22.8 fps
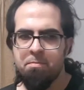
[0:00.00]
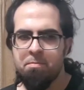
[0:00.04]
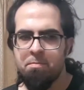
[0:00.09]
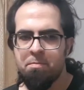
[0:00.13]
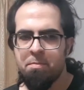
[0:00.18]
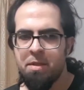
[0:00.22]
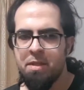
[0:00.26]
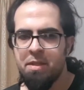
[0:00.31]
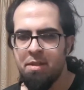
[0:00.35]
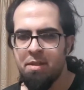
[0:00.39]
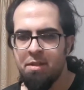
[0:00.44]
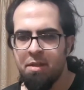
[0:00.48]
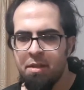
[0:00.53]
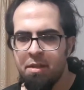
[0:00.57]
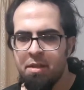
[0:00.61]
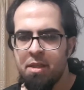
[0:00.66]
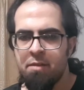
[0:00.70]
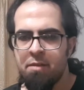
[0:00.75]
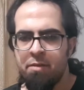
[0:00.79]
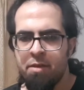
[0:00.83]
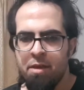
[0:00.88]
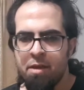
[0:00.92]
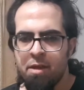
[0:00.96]
but not
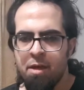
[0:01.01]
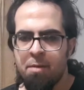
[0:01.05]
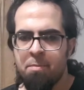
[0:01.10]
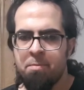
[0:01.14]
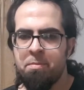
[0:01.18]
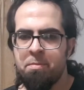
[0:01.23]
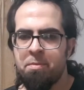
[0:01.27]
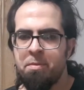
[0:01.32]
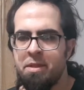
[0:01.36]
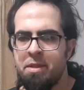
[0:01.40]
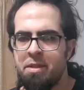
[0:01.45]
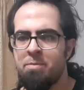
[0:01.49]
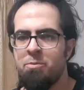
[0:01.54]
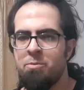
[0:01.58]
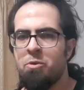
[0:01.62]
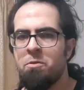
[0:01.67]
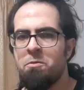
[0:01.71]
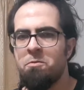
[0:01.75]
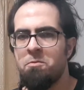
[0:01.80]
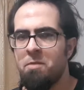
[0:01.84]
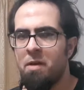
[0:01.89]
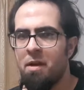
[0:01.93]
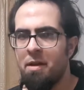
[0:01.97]
giving up is more
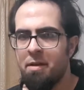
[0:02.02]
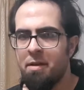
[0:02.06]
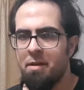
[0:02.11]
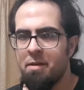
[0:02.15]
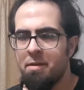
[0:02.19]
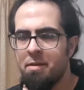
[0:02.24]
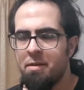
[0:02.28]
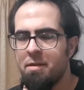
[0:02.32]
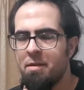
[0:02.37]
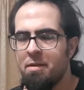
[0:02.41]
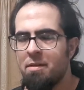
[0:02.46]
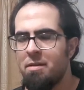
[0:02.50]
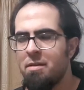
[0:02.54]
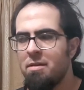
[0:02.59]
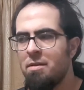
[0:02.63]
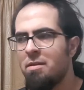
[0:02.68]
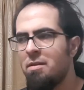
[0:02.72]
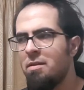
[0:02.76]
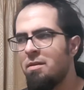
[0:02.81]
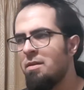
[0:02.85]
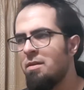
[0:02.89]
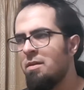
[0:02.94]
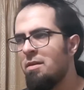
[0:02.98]
fun.
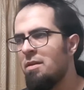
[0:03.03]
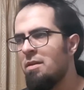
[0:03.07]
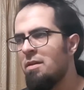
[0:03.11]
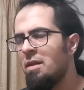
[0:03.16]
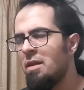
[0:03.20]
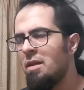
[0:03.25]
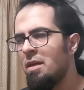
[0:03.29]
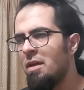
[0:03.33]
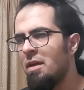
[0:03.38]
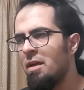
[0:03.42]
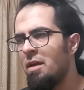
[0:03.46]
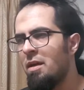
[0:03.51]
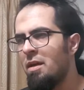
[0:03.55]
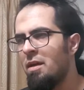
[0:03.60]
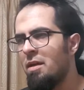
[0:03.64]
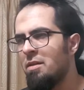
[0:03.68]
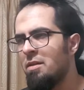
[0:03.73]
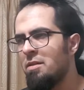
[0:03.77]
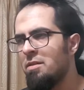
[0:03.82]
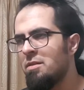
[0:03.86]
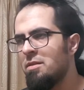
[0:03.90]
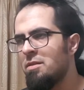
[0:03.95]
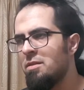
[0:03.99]

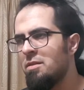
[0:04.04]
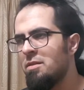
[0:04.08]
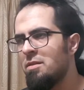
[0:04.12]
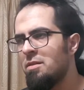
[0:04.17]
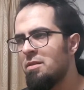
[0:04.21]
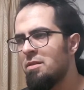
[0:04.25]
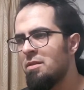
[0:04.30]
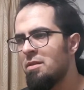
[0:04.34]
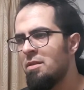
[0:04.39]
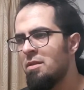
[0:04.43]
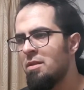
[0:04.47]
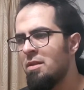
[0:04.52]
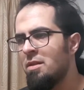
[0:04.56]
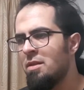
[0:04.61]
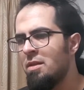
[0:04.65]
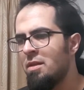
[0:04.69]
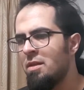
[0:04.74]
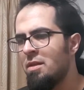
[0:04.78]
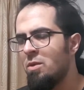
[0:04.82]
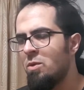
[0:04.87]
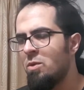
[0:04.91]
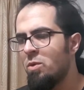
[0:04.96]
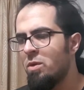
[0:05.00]
And
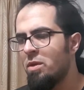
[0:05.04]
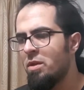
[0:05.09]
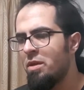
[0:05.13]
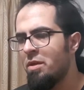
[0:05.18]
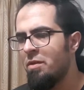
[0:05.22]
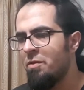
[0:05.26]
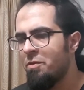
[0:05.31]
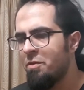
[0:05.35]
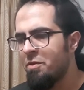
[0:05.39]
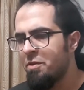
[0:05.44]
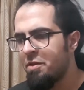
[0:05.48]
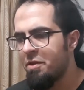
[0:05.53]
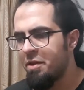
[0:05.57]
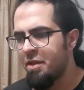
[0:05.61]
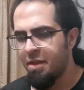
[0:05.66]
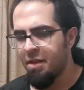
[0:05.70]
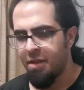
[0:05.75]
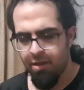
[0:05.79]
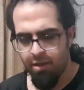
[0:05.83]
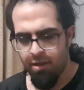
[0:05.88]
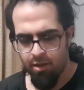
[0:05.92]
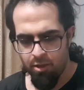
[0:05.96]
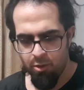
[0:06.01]
if you
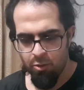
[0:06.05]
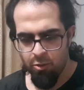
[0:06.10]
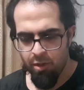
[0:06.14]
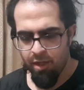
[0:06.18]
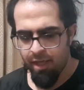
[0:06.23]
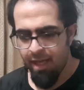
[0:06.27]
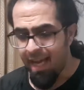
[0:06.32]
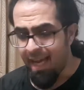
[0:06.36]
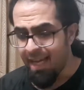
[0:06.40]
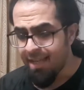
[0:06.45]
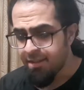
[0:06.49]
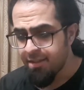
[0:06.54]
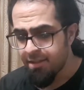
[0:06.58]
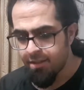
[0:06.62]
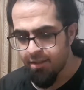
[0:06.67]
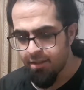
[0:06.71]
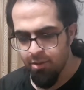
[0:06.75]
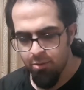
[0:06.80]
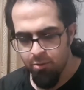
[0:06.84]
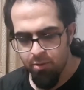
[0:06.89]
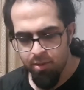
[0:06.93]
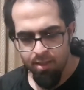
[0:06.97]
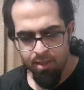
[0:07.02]
think you can't
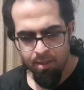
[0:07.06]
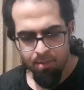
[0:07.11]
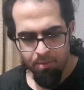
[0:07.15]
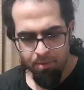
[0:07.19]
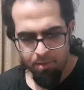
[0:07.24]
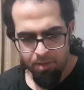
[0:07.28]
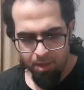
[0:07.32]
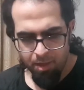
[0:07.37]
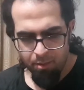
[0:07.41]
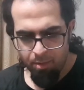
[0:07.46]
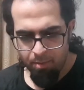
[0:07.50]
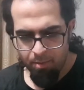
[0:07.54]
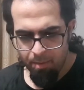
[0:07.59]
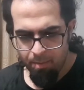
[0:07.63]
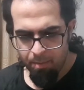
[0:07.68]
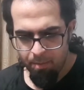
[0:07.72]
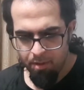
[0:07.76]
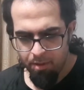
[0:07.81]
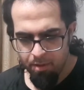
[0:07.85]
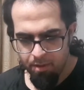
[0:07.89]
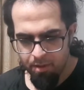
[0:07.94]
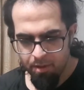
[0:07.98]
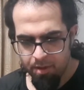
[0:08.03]
do something,
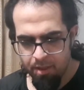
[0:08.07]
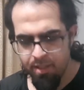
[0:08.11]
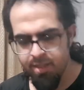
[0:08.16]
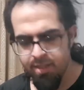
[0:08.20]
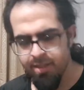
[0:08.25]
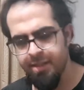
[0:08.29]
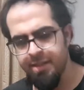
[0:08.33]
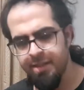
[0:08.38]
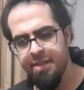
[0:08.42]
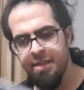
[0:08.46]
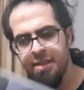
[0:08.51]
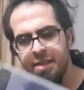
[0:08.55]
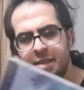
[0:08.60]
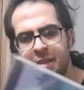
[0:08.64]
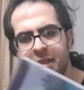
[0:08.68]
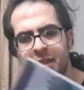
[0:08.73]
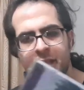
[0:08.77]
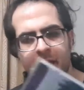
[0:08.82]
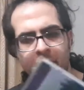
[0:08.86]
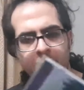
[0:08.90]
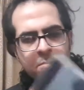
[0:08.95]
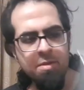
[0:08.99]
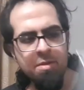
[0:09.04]
remember, this CD
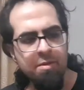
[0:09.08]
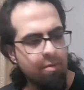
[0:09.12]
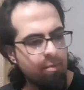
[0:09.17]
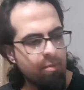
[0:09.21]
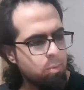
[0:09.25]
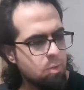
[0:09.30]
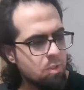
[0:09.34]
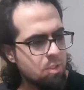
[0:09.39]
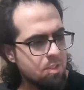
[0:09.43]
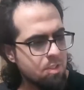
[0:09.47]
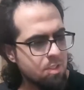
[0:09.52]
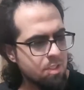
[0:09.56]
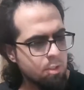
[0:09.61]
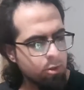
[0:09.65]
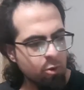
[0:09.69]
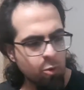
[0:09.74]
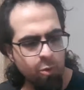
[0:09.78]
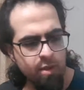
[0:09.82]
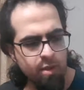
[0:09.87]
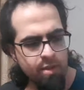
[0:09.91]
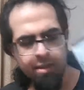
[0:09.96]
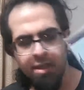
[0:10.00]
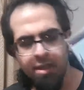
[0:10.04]
comes from a person who
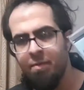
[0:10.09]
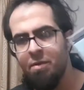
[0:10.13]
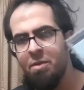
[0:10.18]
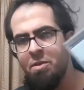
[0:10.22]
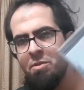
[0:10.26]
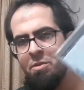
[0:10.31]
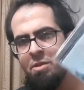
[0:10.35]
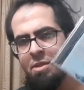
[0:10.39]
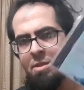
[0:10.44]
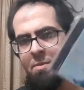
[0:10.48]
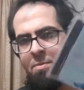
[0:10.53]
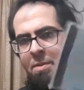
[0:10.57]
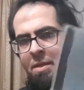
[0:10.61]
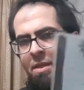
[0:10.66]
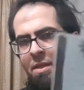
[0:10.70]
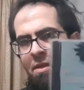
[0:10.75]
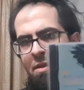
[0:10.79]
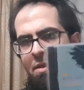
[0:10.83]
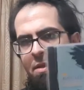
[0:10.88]
wasn't able to speak